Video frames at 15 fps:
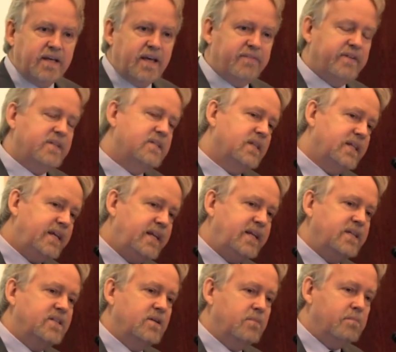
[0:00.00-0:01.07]
if it's
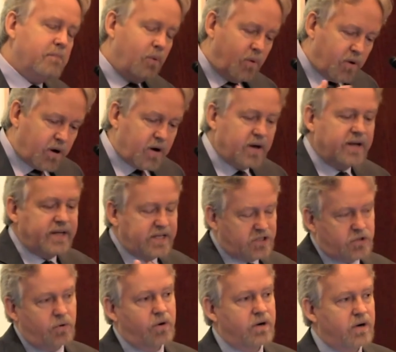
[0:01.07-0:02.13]
leading to more
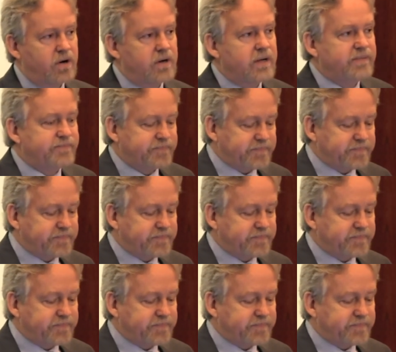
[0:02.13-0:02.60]
disorder,